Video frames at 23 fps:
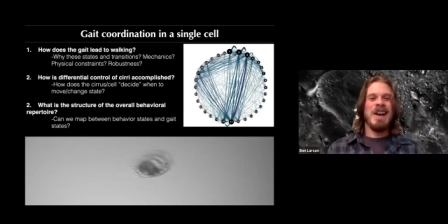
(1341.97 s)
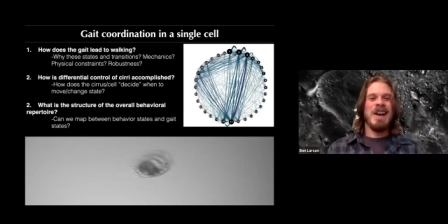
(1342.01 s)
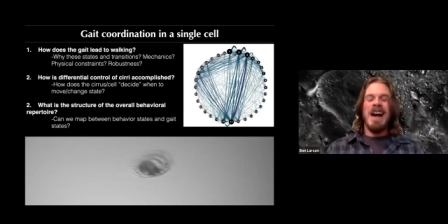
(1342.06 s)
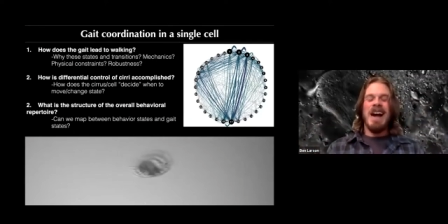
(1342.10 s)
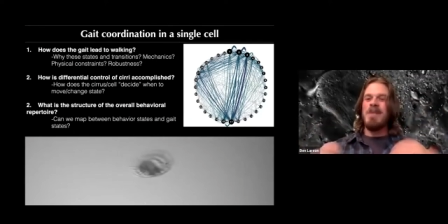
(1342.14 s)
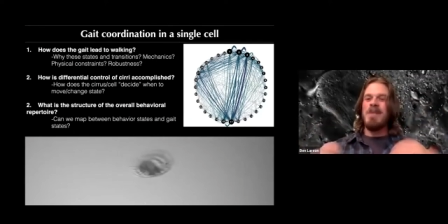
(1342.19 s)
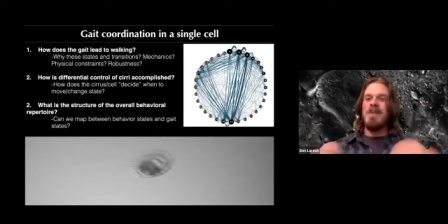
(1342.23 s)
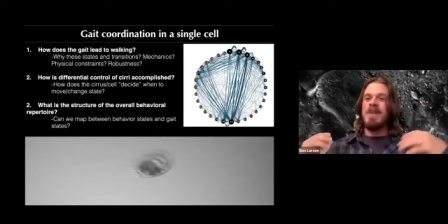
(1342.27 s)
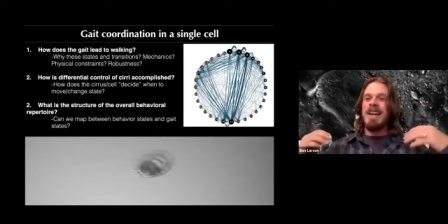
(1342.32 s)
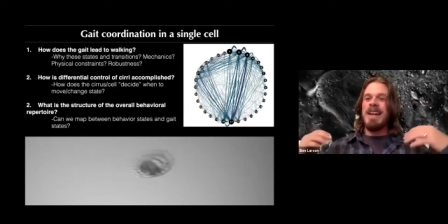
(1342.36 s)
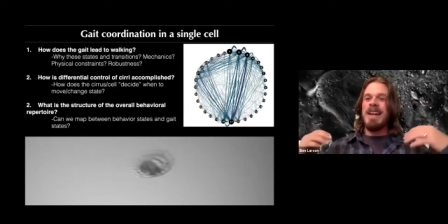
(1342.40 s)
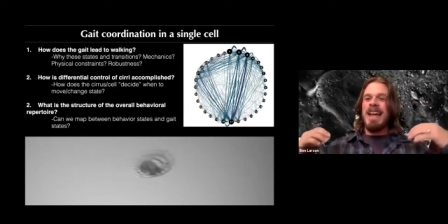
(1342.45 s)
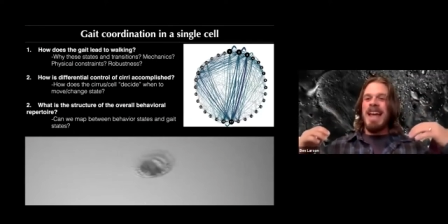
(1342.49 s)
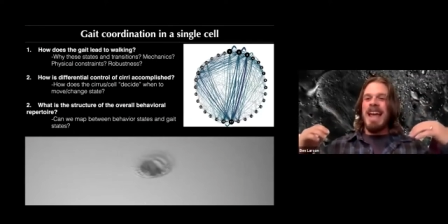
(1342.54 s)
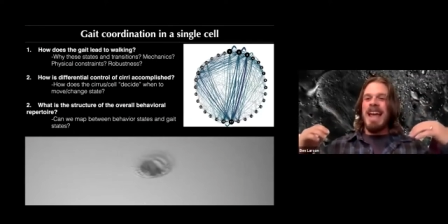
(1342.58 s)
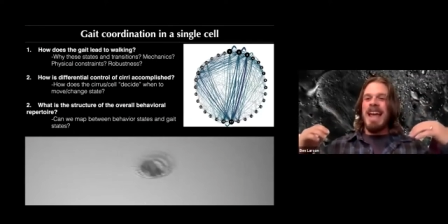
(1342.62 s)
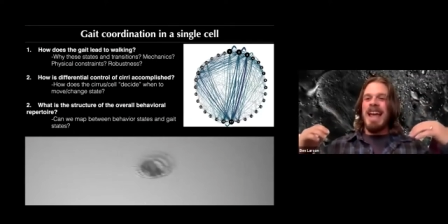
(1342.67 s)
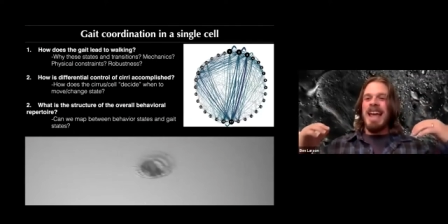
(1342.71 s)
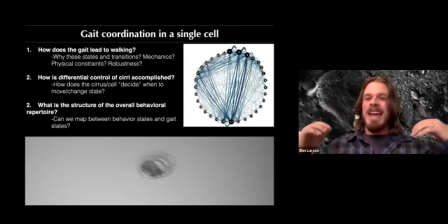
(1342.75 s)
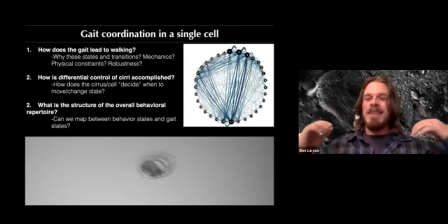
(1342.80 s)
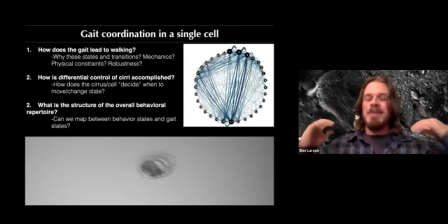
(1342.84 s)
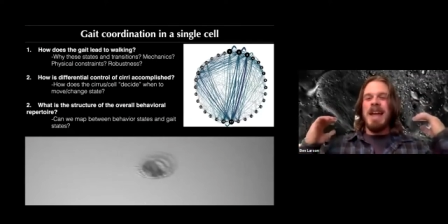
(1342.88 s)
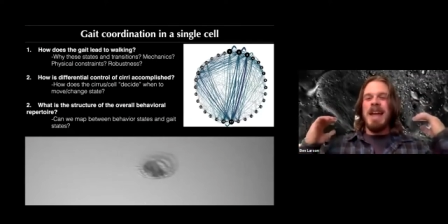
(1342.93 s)
Um,
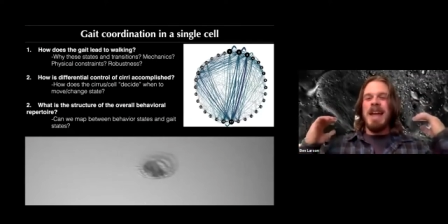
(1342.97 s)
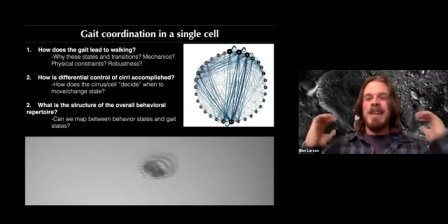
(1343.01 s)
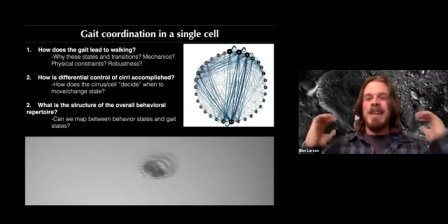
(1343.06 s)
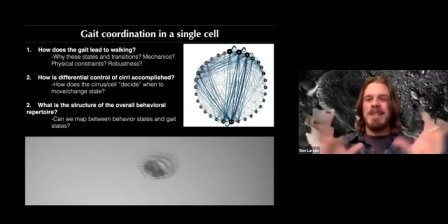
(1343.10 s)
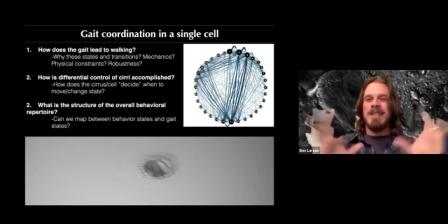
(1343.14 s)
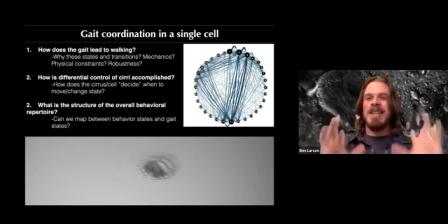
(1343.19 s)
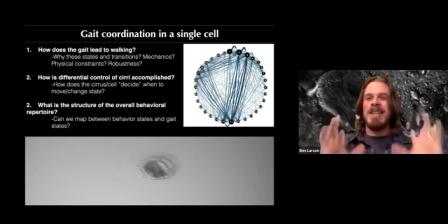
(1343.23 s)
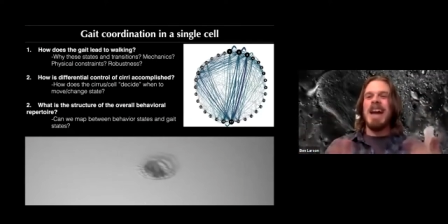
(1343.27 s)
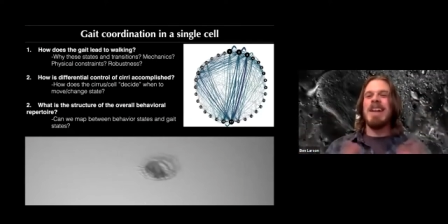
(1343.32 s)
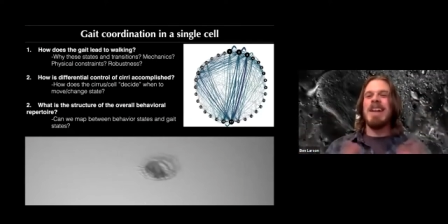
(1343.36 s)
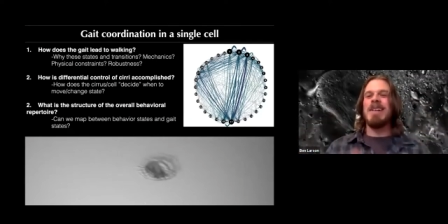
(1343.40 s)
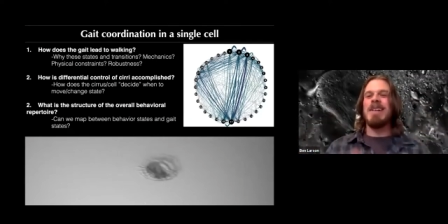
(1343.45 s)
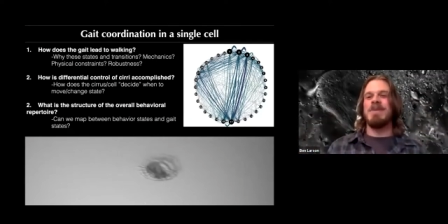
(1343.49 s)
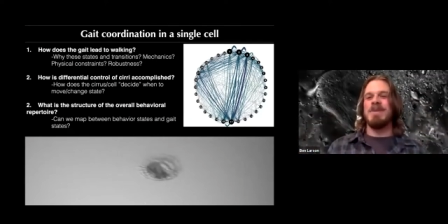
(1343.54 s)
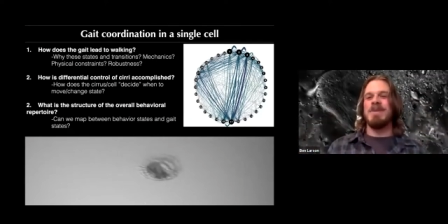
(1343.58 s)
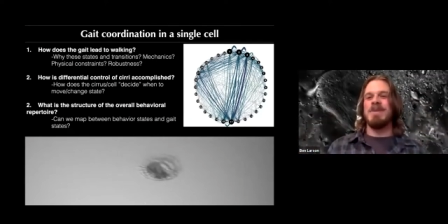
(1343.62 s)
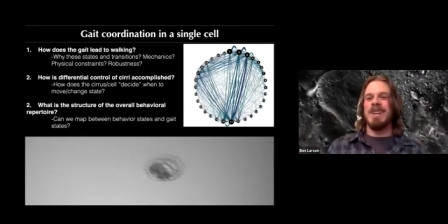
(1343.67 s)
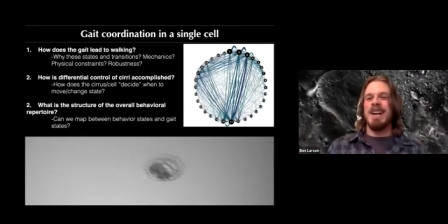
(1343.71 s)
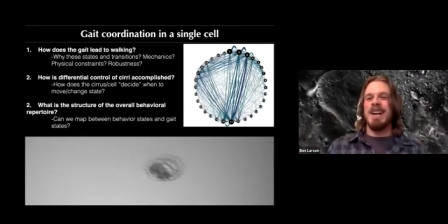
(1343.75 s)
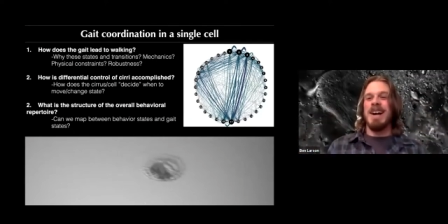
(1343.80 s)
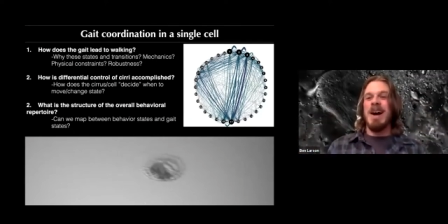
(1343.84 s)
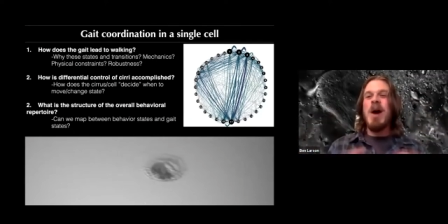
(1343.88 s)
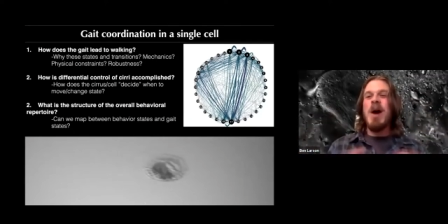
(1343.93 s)
and we have a lot of
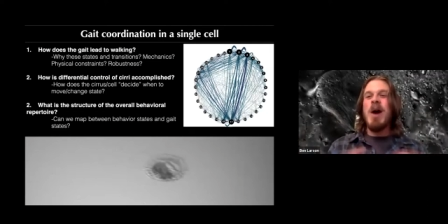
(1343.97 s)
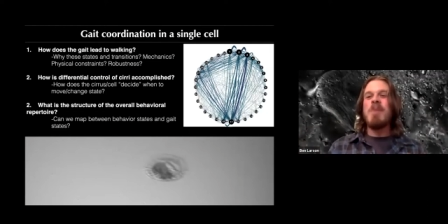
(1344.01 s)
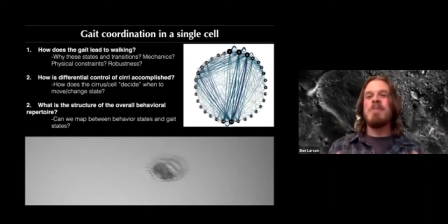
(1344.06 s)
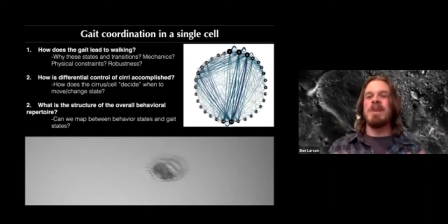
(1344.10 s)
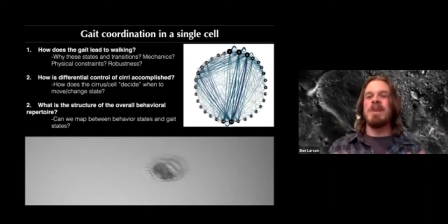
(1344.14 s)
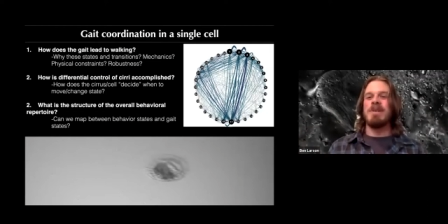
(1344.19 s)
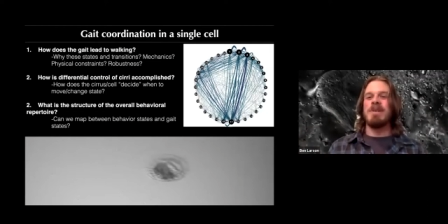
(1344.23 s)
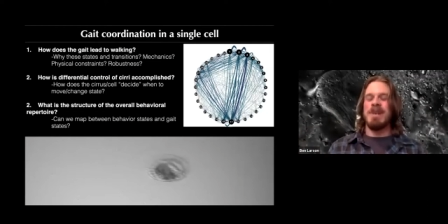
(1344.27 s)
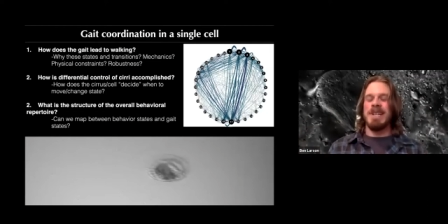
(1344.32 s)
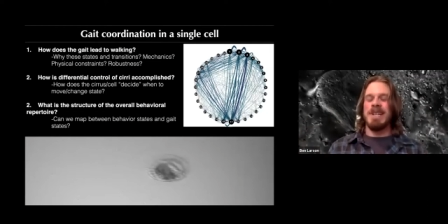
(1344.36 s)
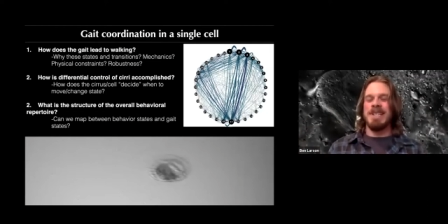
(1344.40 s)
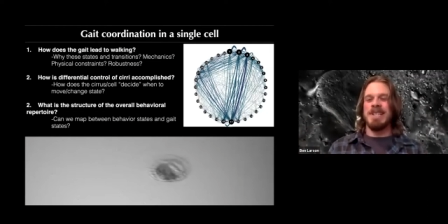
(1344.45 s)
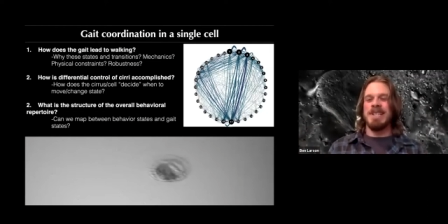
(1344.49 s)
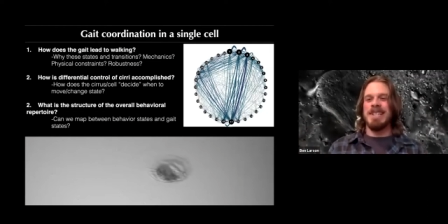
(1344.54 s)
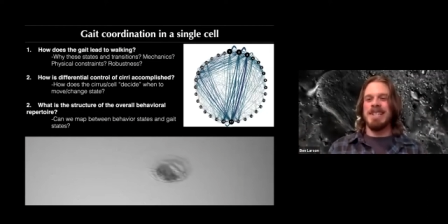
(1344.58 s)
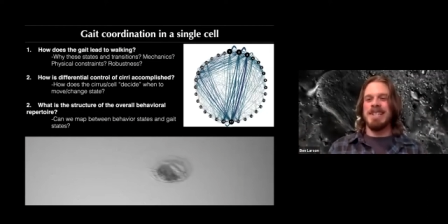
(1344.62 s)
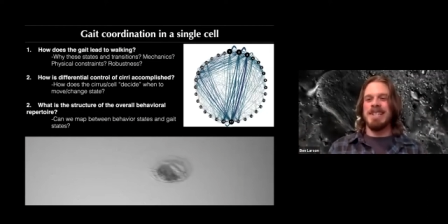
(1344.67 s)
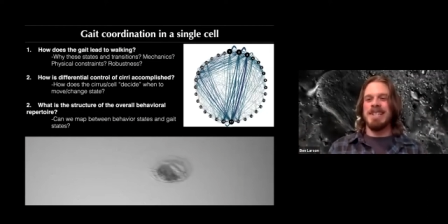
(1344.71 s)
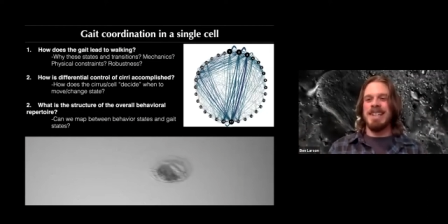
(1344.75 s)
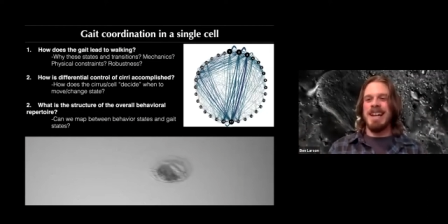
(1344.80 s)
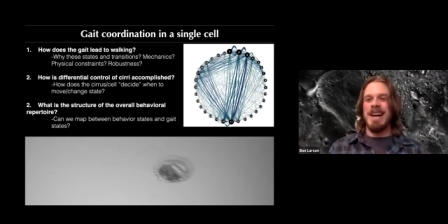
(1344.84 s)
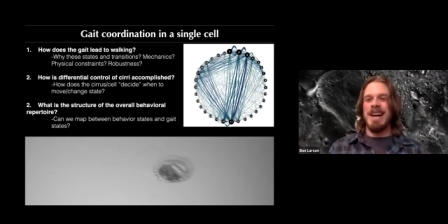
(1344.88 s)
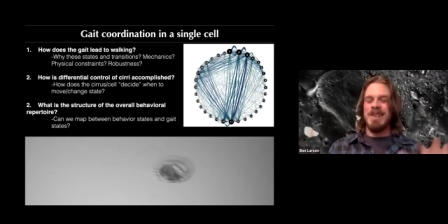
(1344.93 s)
uh, open questions now.